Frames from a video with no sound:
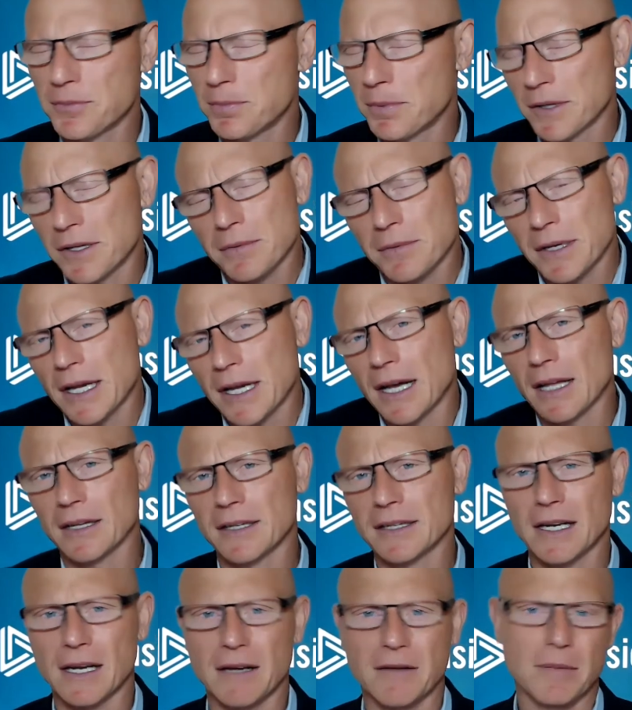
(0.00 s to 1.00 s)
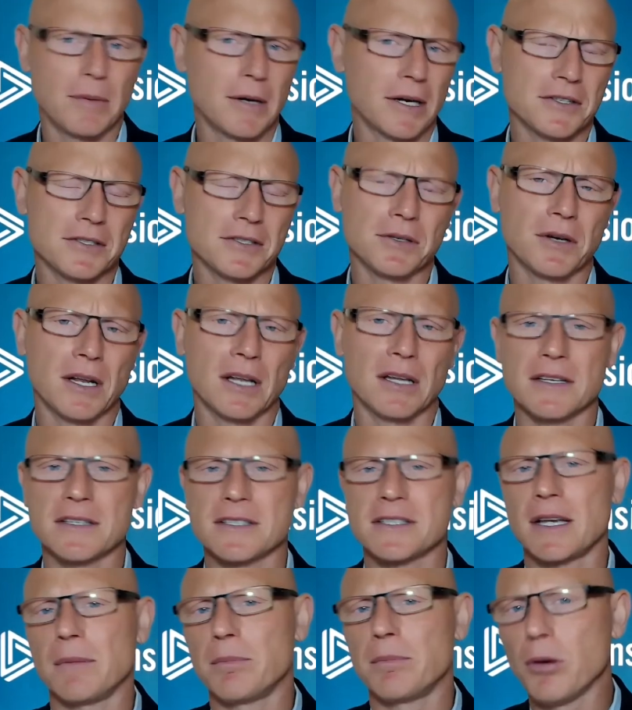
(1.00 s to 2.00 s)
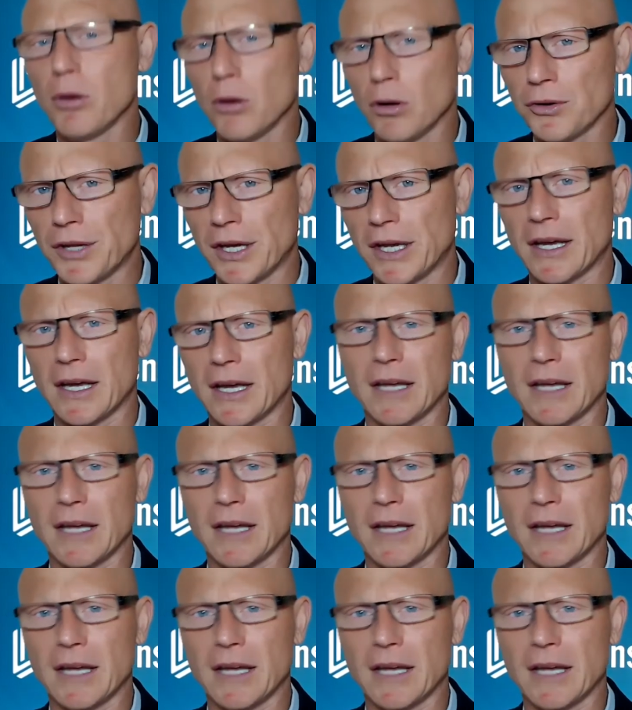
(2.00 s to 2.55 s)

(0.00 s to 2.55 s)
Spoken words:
But the reality that everybody's looking at the same poll data,